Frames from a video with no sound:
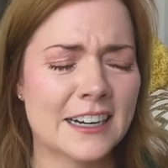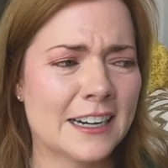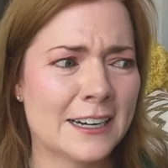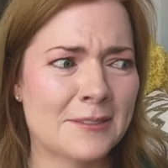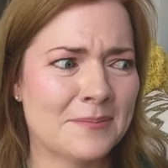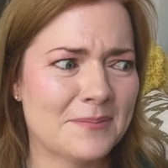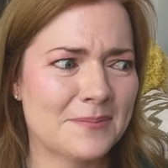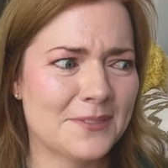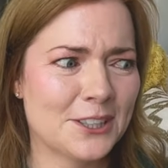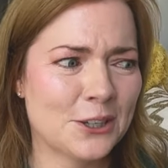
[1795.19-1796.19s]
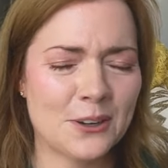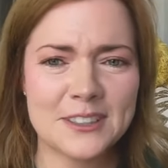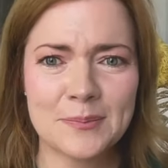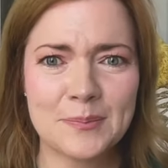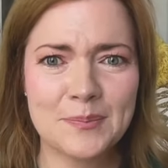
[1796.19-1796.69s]
um, you know,
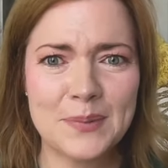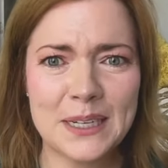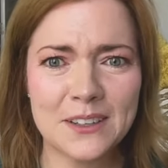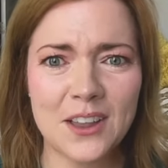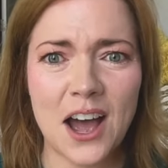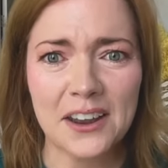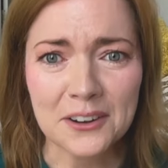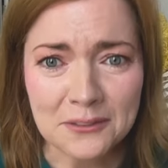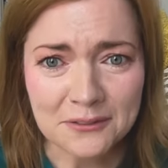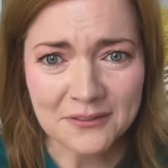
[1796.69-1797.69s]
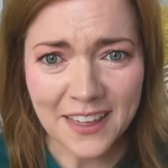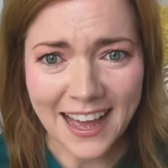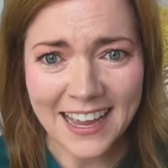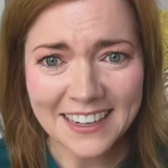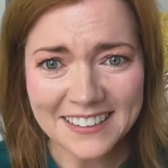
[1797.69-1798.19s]
it's been a lot of
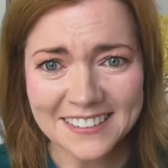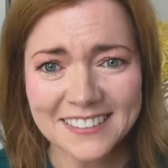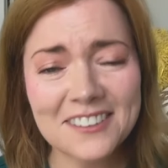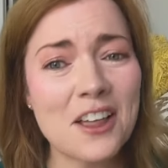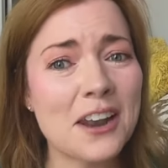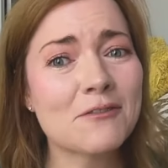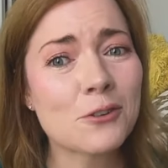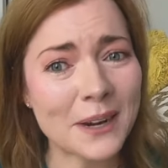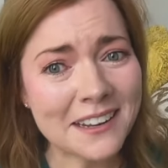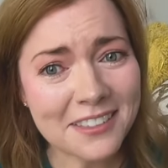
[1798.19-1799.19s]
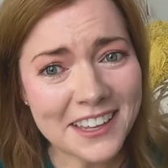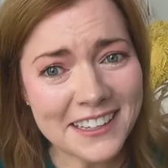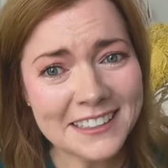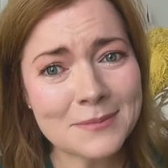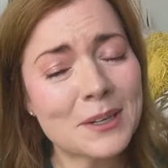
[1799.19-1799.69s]
that, a lot of great
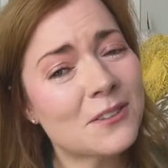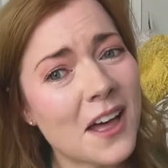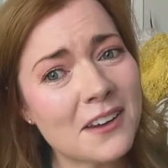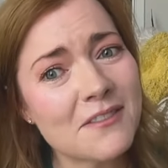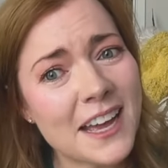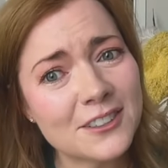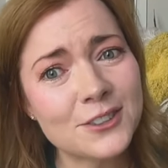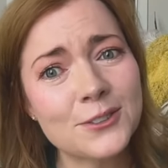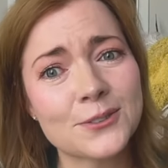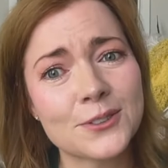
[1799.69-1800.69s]
things, but a lot of that too.